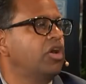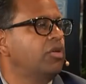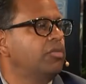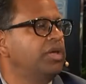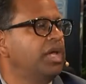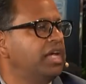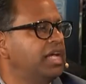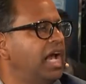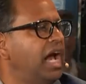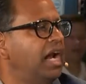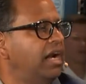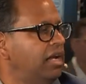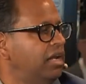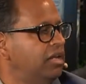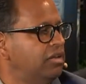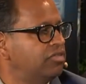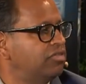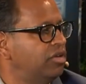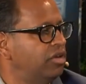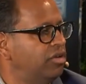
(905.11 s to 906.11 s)
going to be a
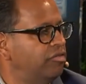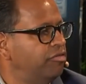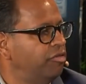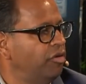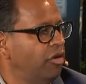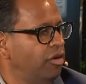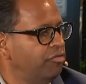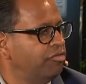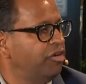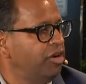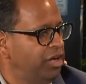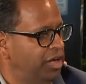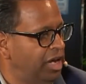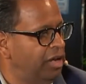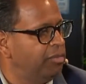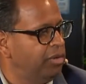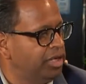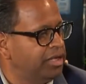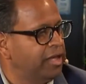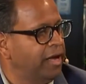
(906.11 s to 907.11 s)
catalyst for, yeah, for
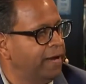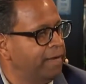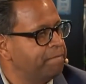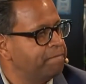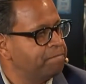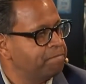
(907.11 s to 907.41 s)
enabling well, that?